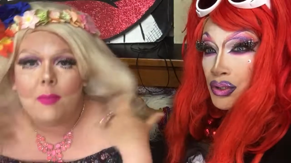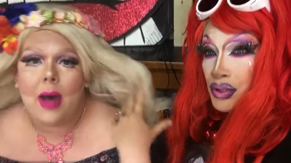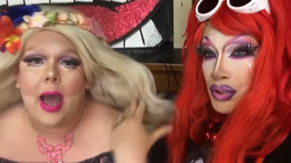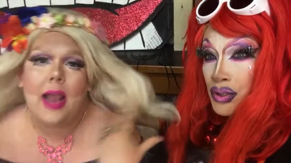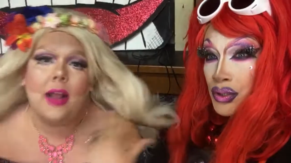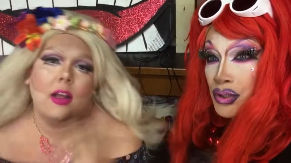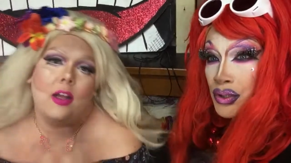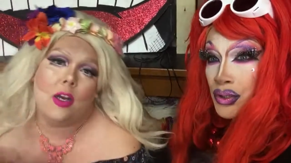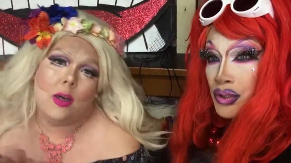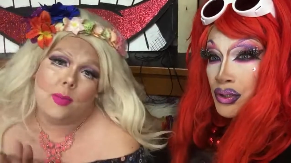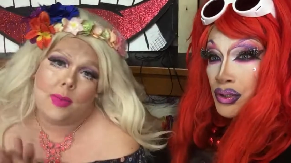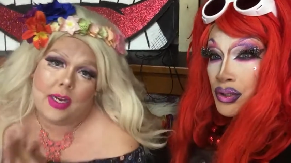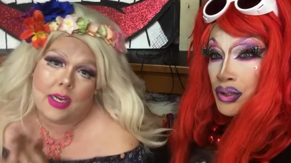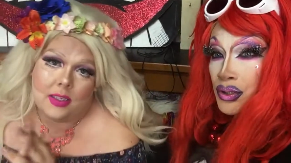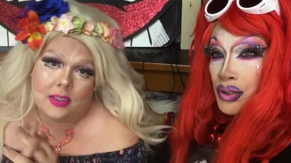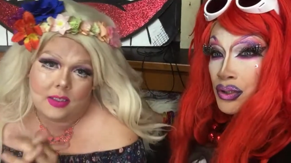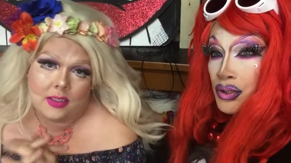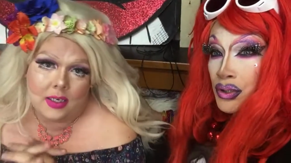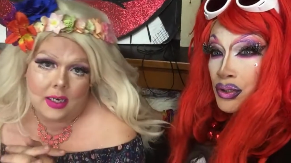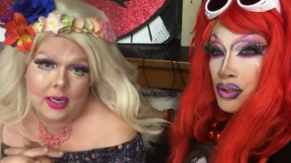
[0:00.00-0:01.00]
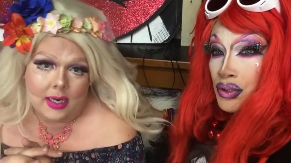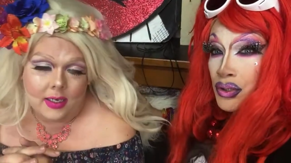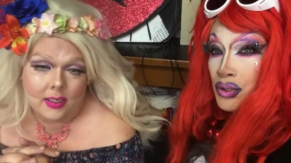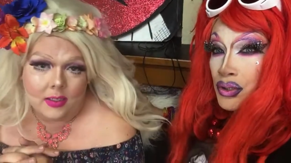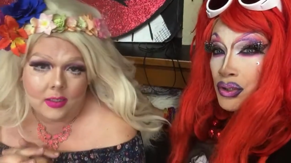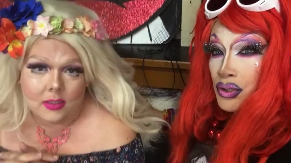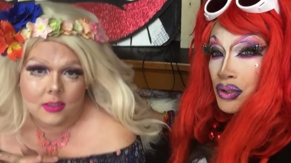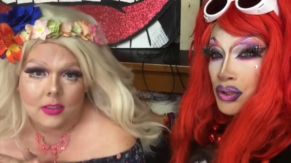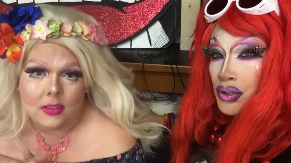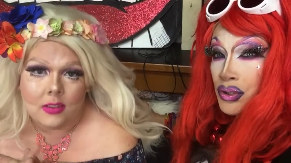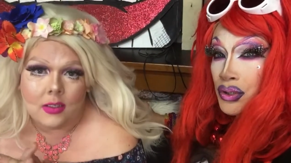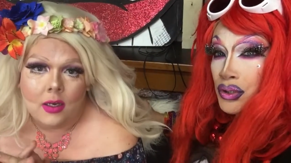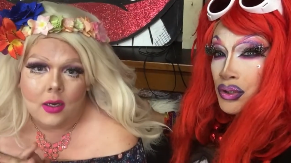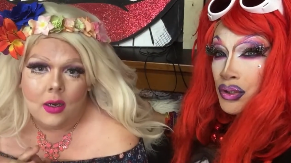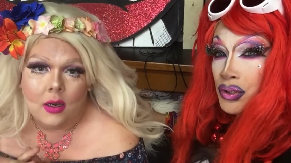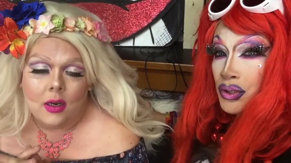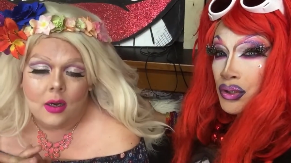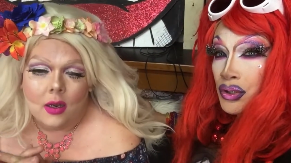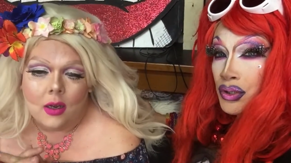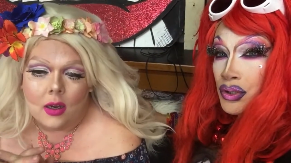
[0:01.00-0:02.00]
Speaker 1: My glitter beast is
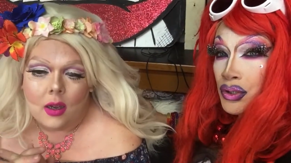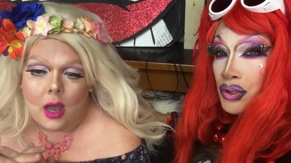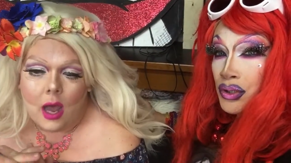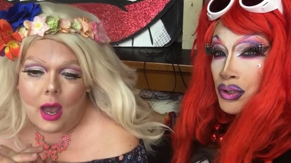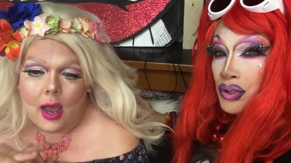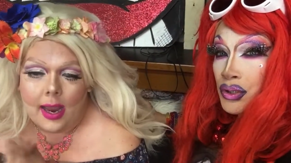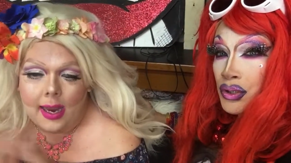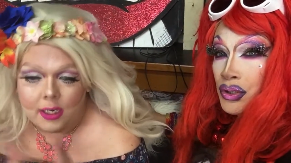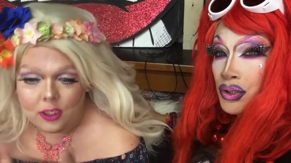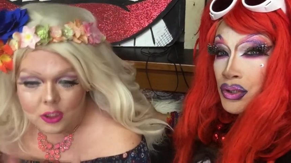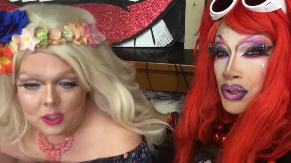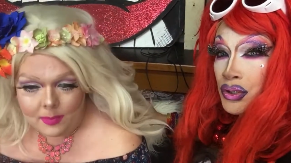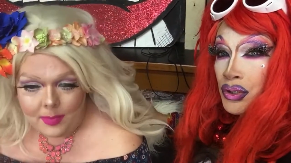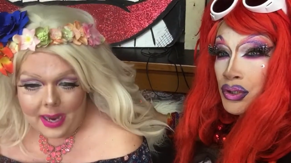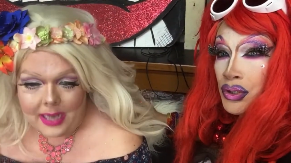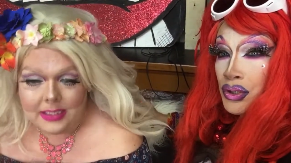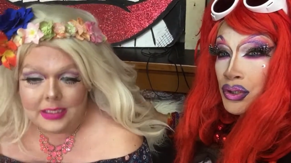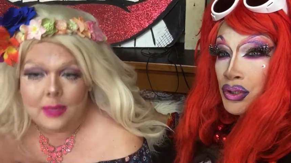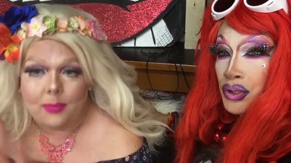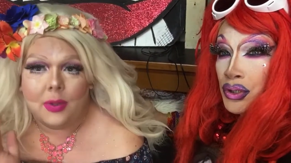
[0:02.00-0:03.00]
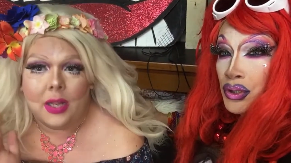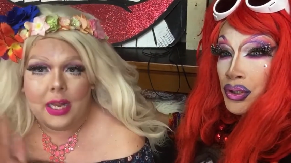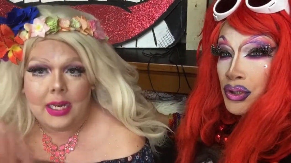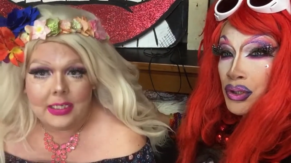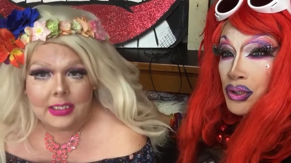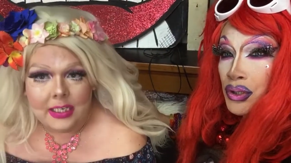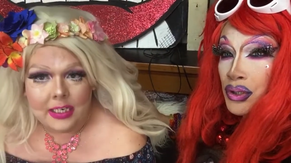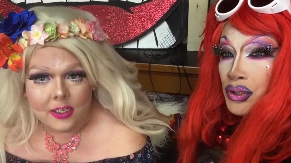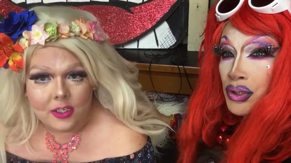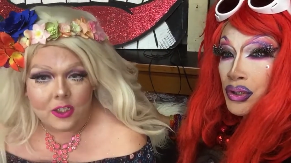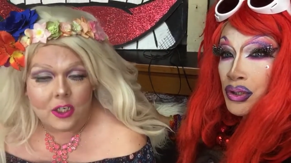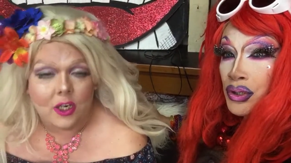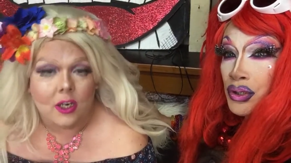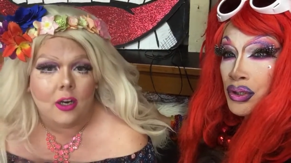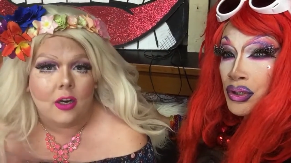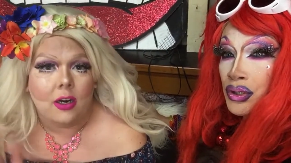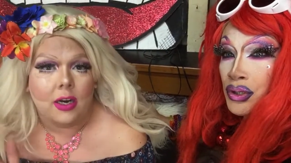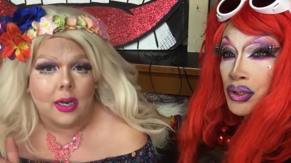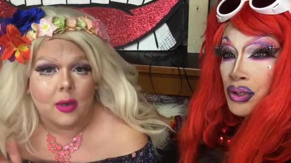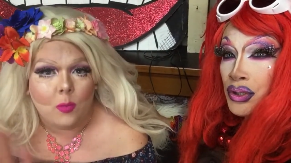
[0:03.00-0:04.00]
uh, Angela Bassett playing Tina
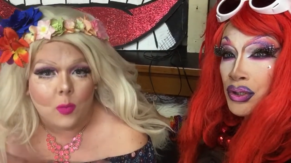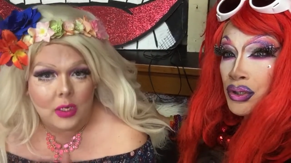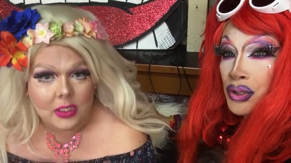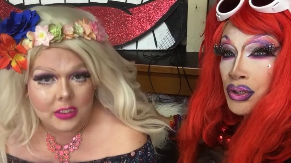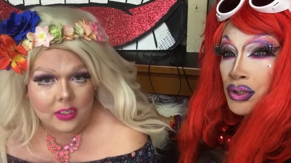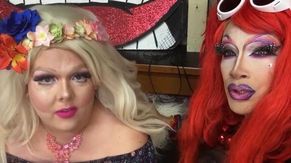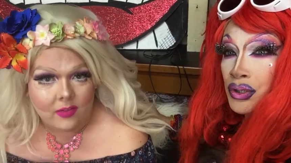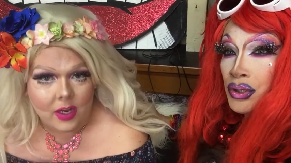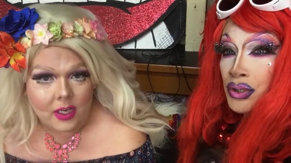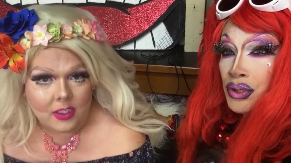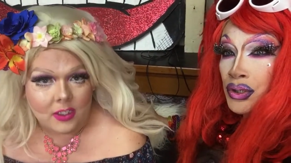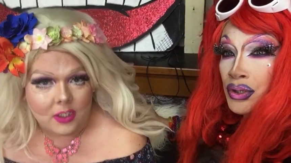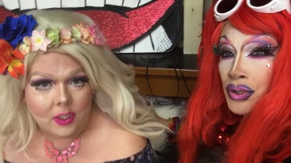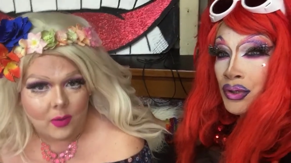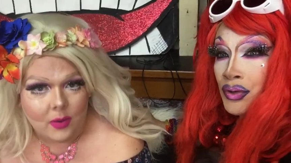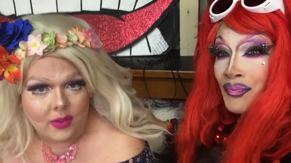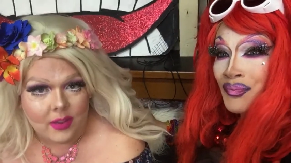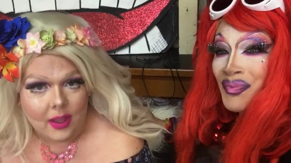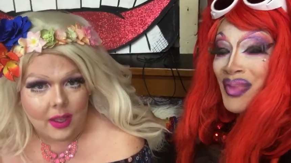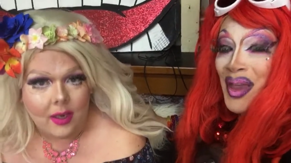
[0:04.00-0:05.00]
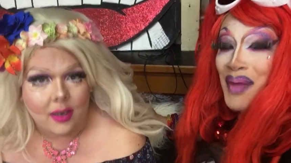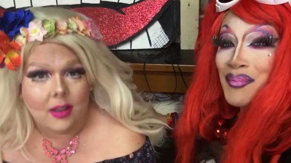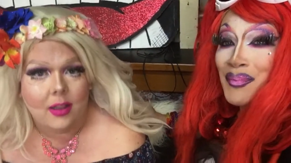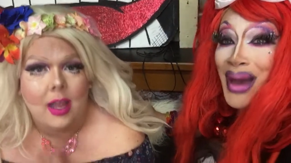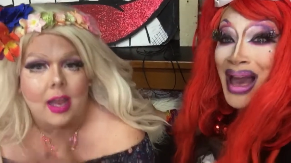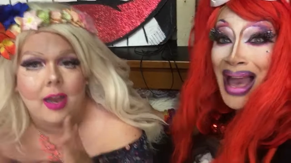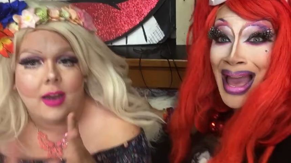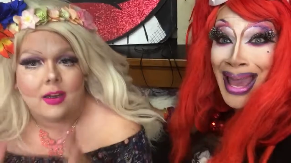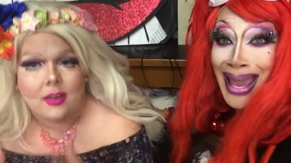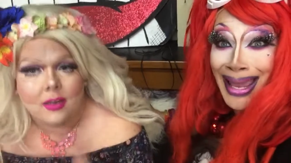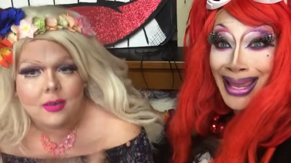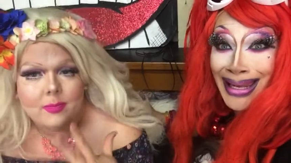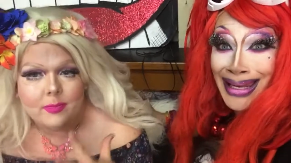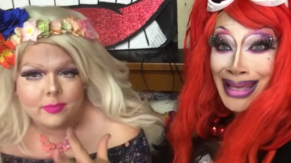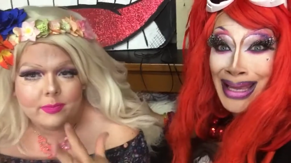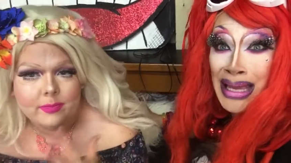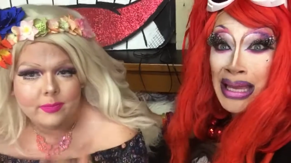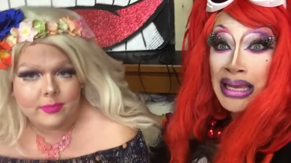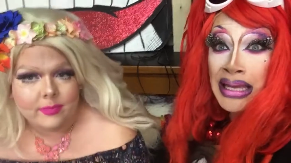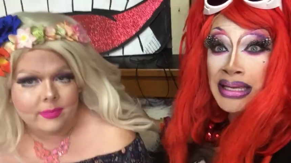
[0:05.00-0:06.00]
Turner in What's Love Got to Do with It?
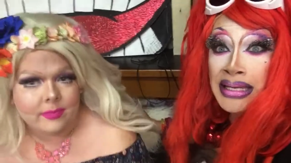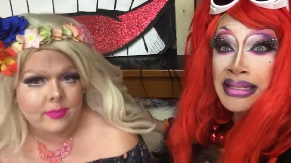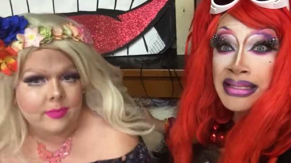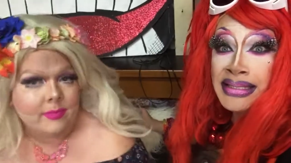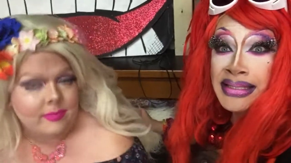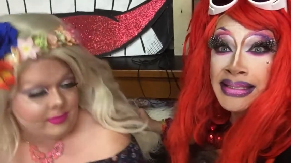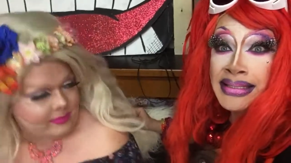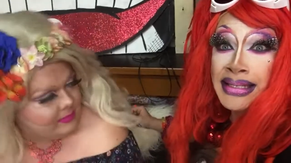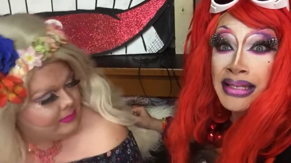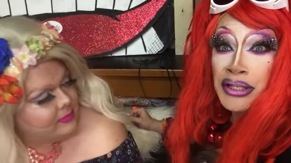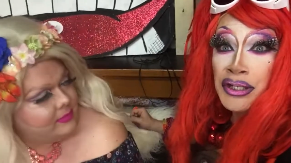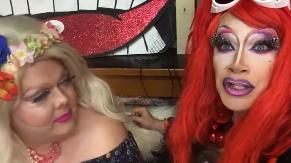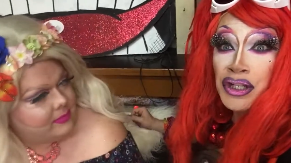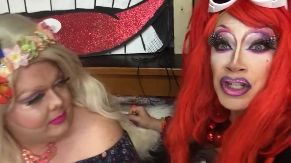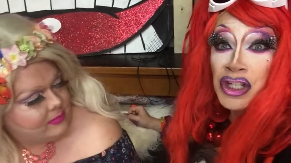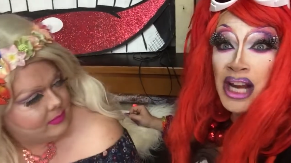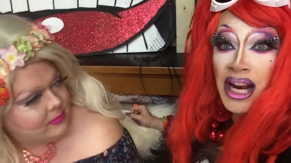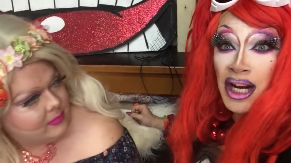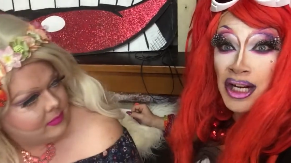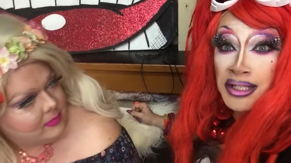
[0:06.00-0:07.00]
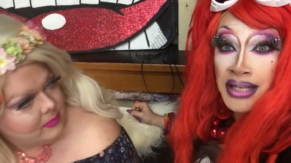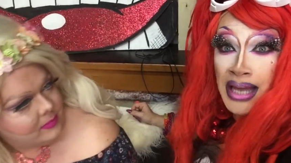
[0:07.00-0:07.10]
Mine is Cher